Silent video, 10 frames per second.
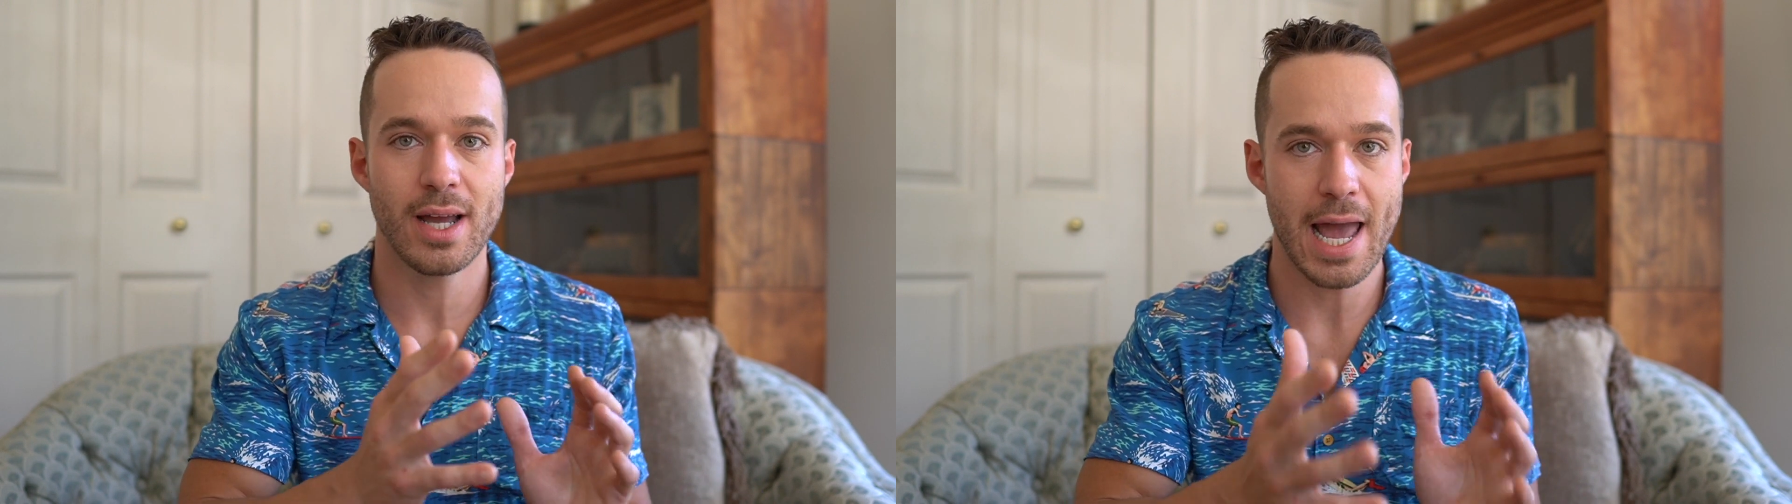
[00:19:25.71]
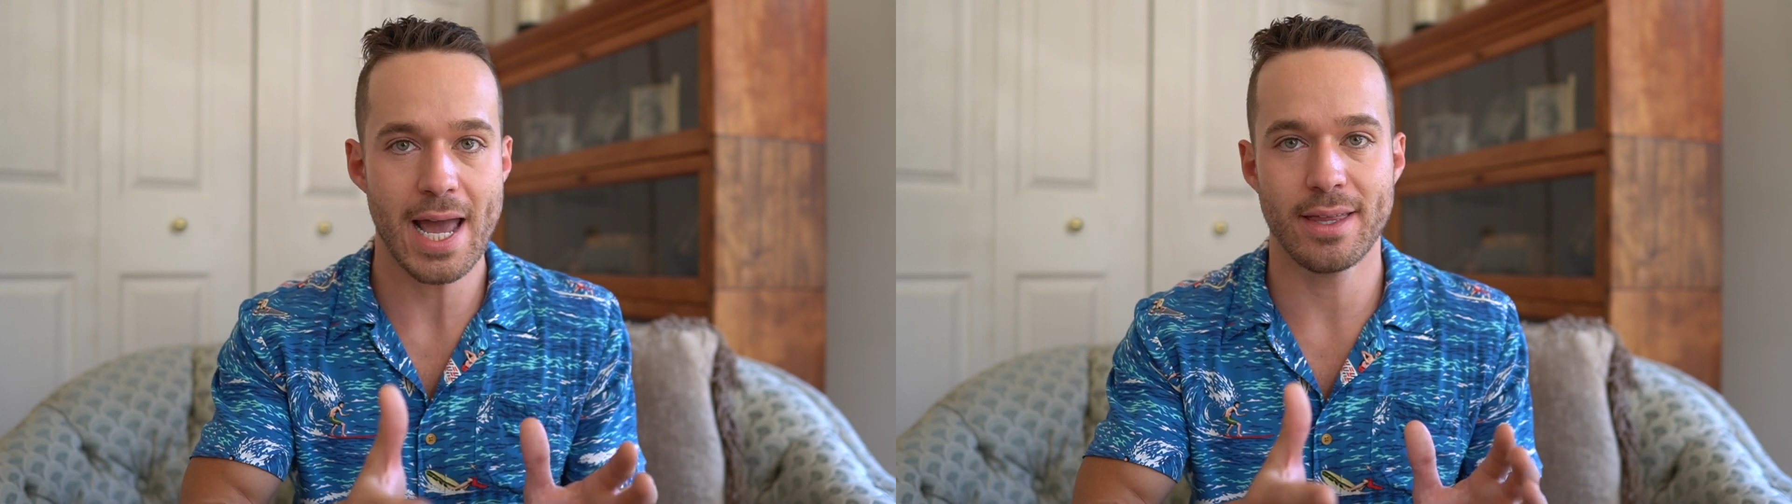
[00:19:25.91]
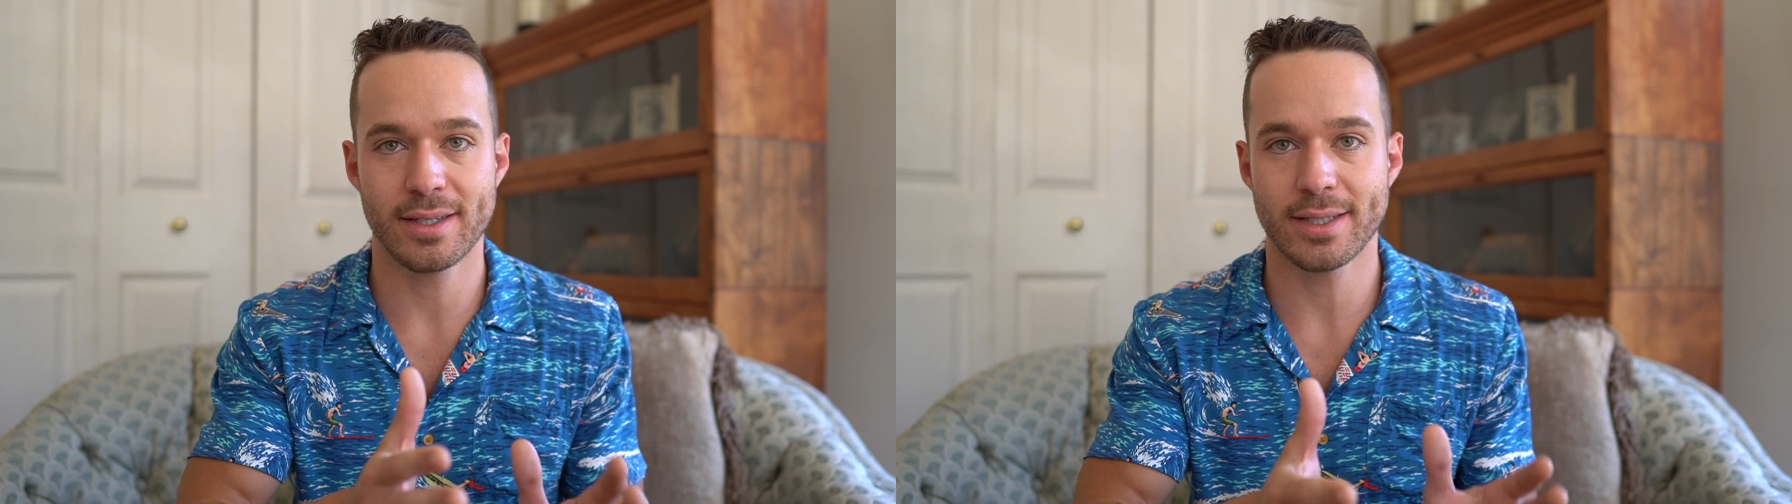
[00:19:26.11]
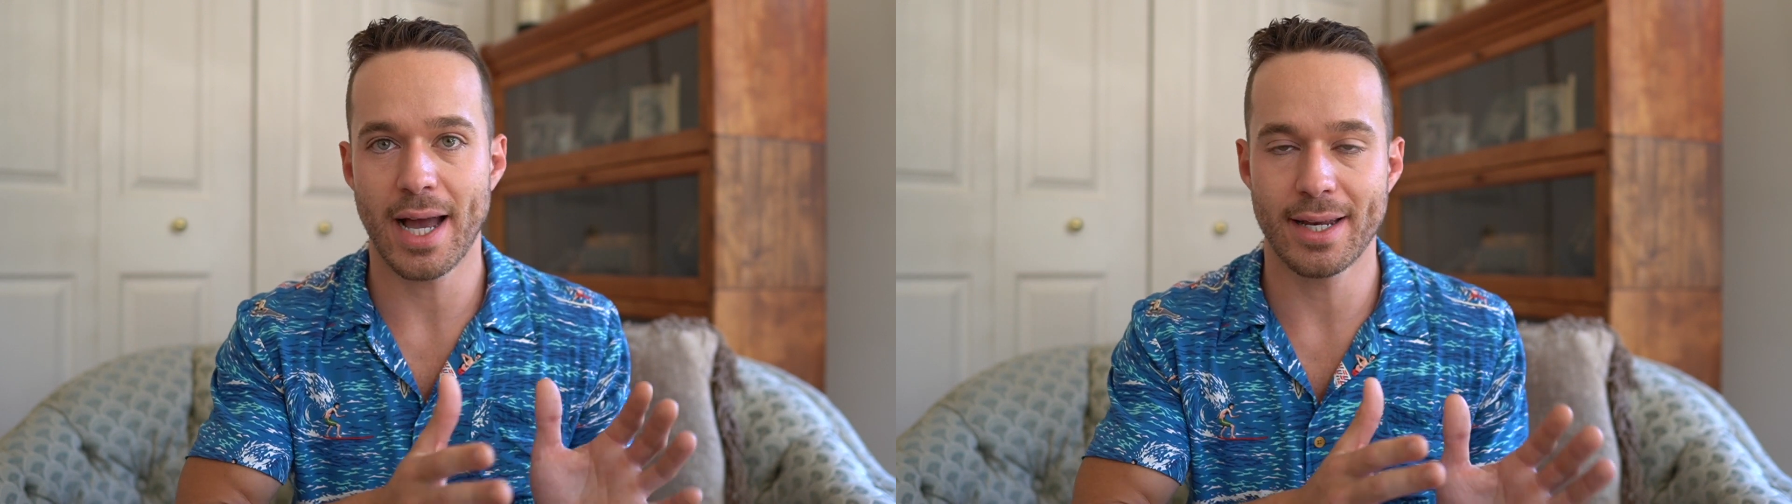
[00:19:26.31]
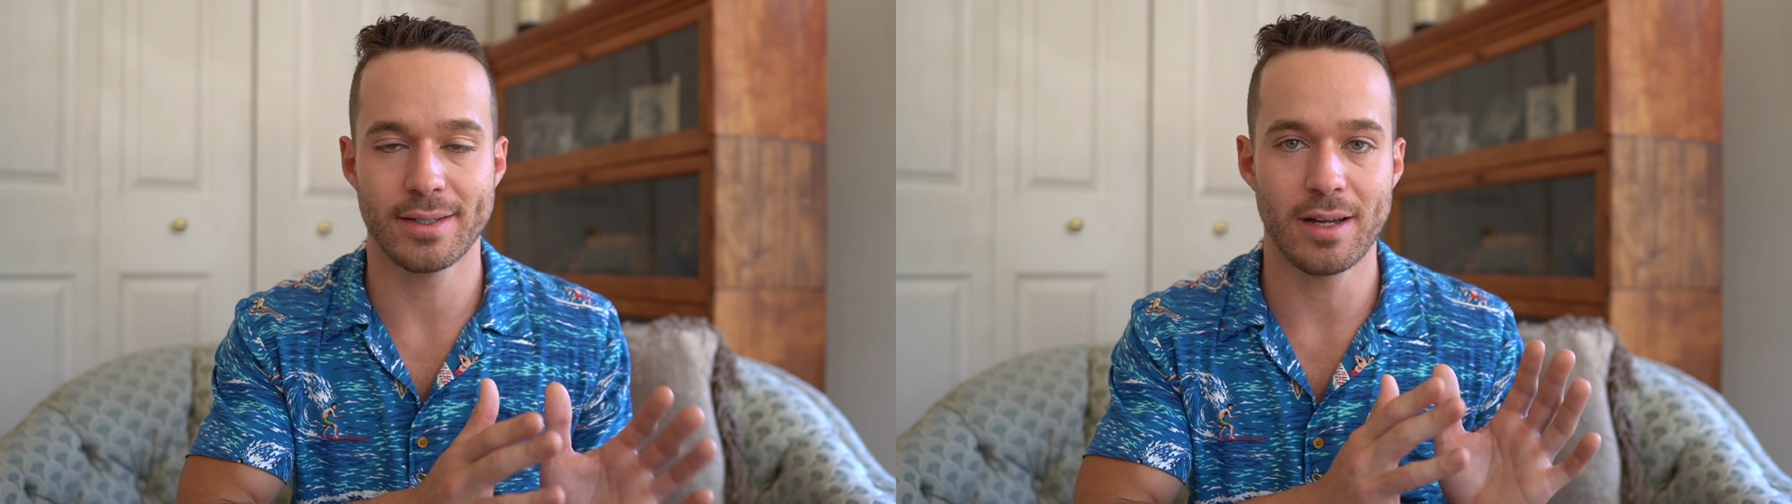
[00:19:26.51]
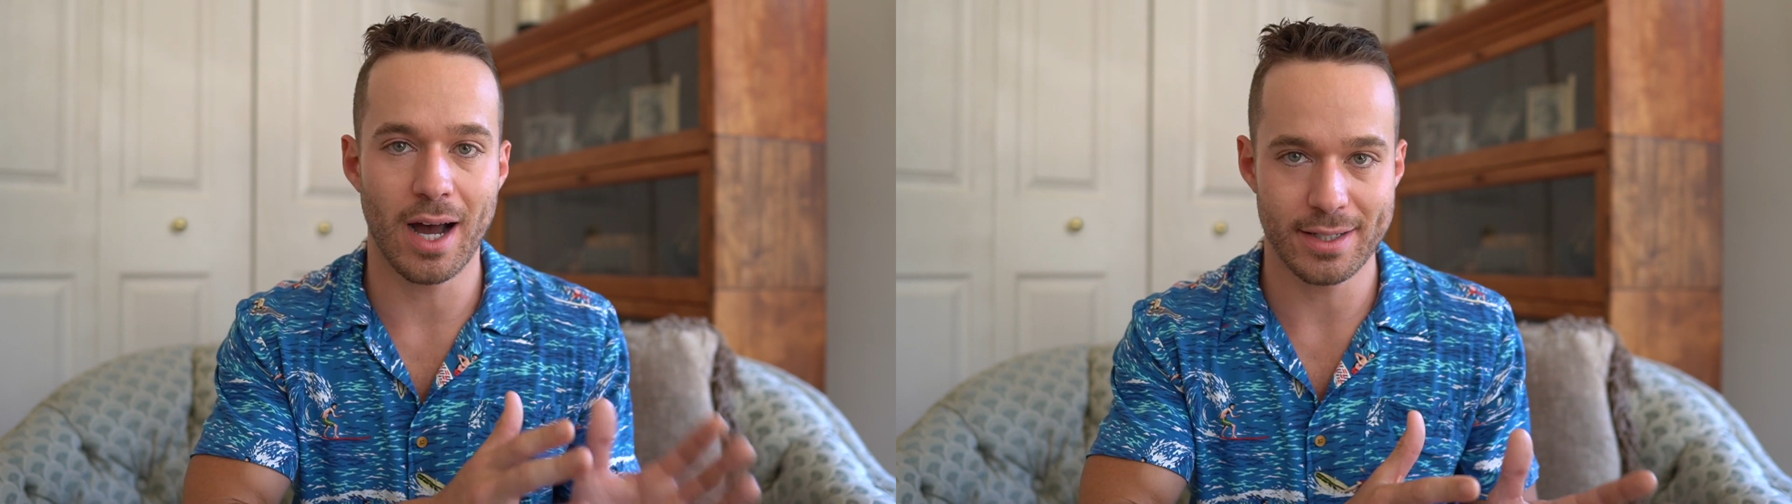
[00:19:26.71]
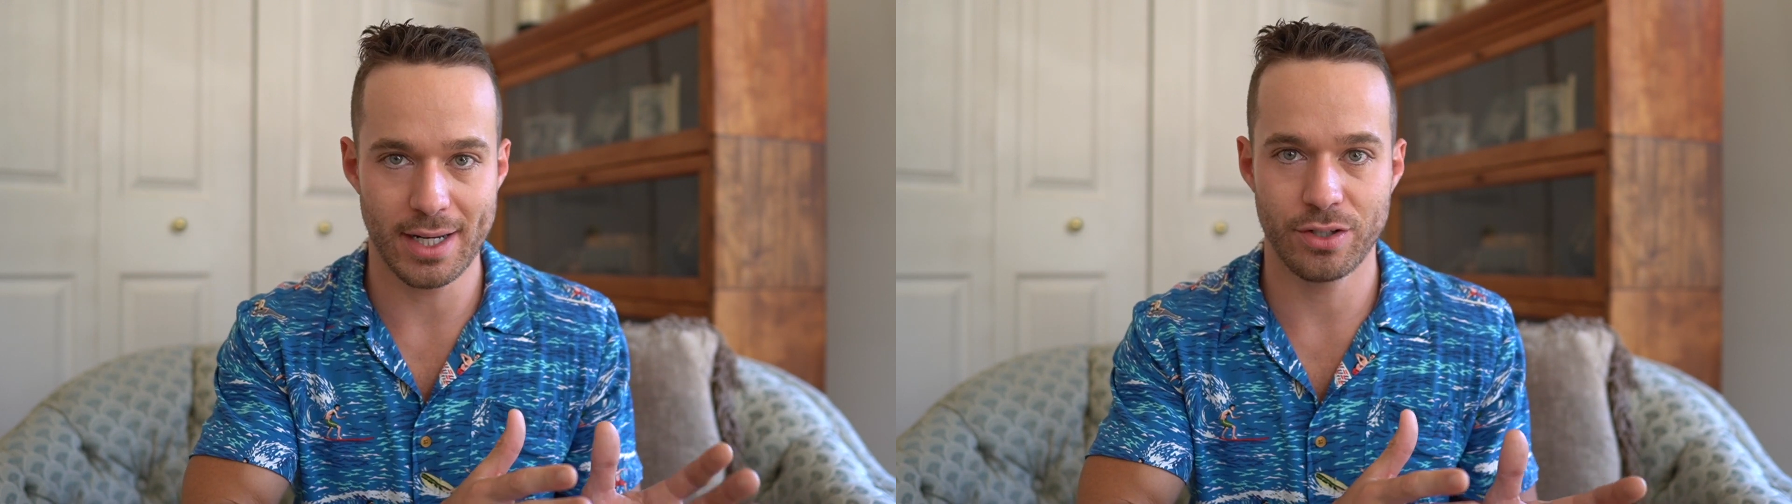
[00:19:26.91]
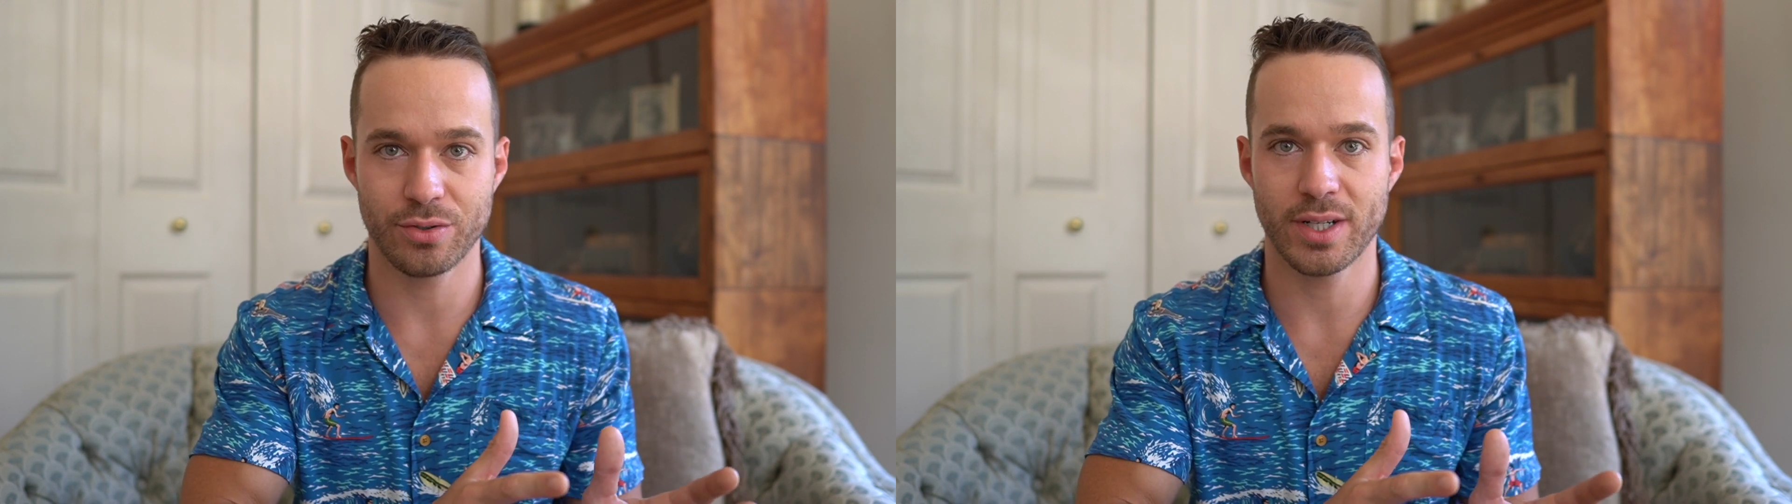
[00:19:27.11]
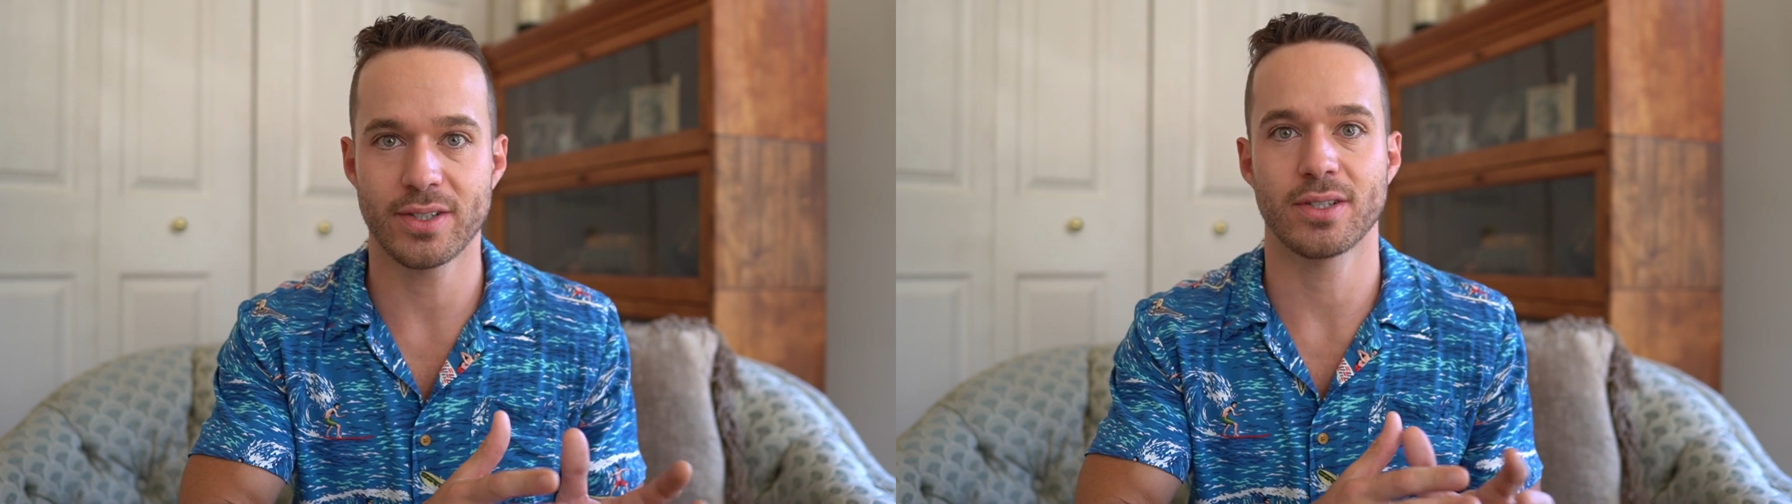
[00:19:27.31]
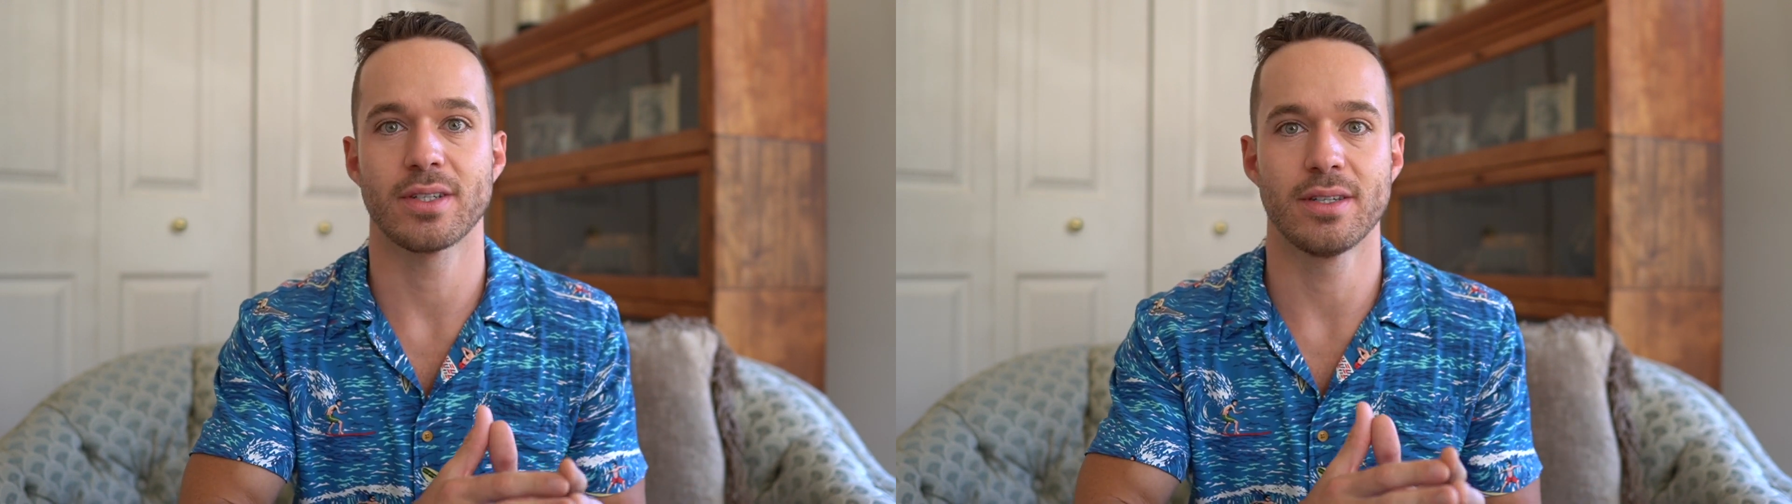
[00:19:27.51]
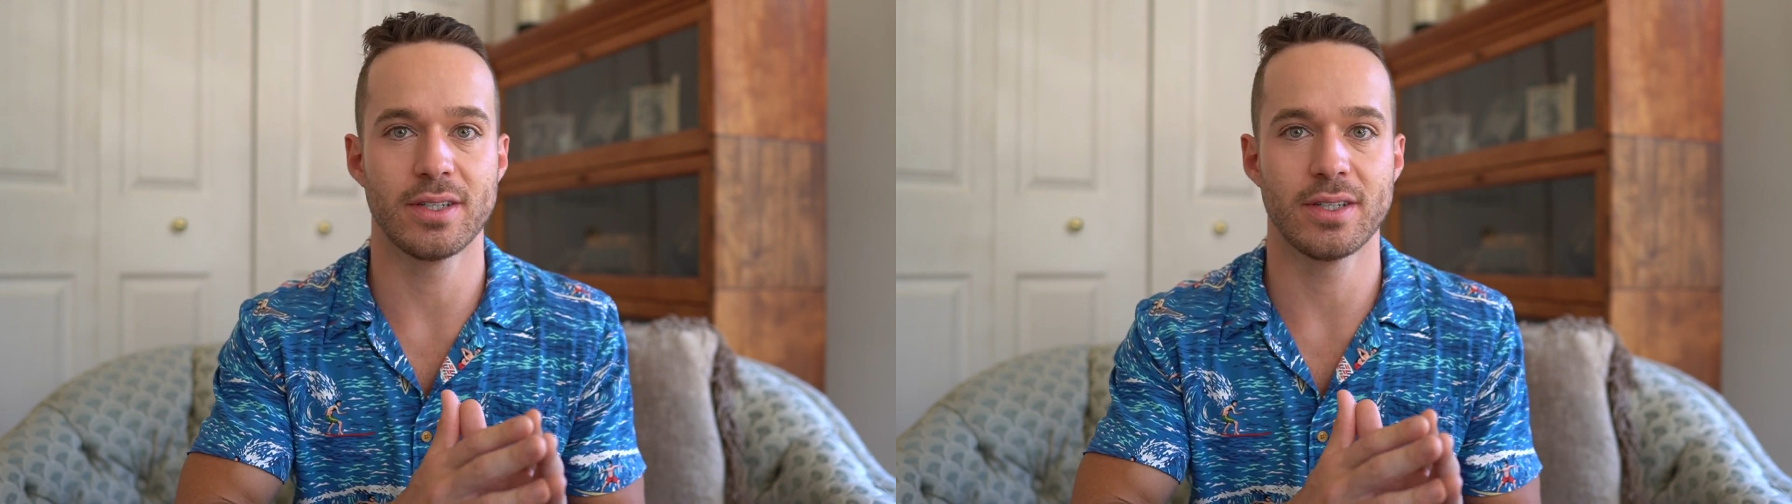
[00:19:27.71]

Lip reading: hey, this diet is not dangerous.